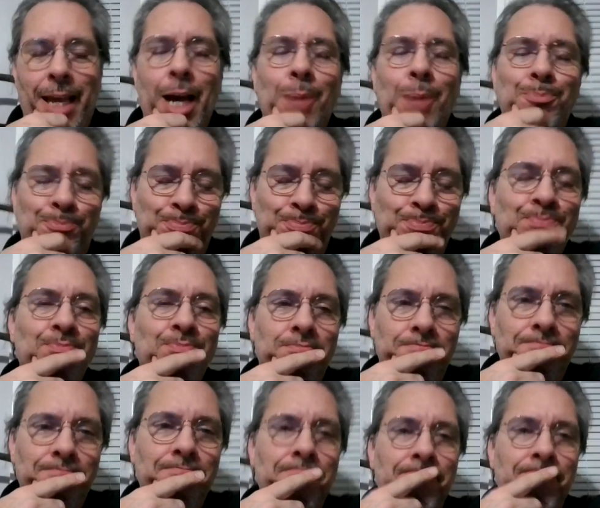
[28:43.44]
in
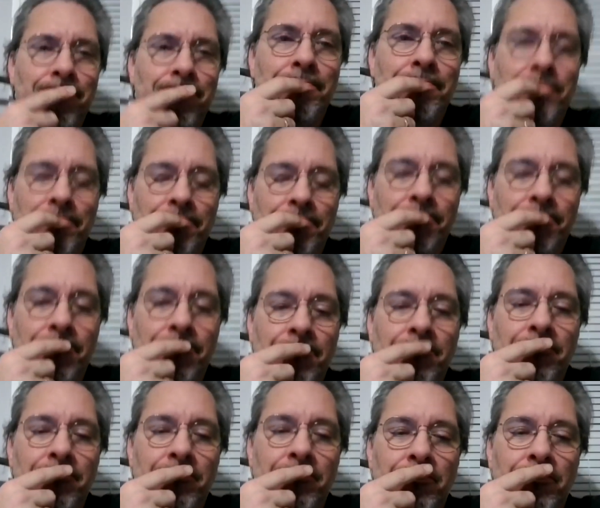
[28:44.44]
theaters to people and stuff
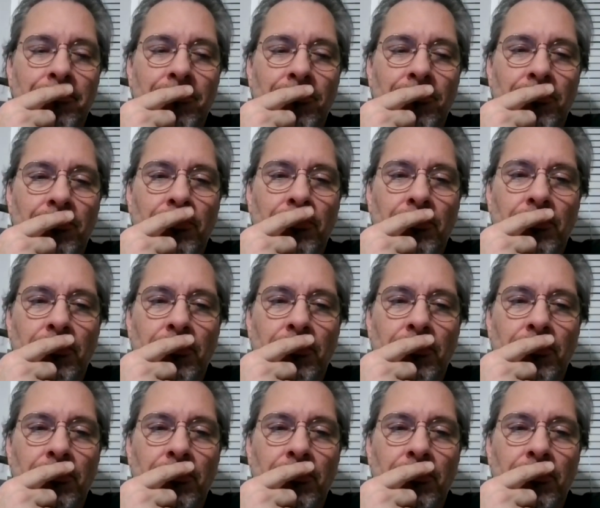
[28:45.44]
like that. So there's so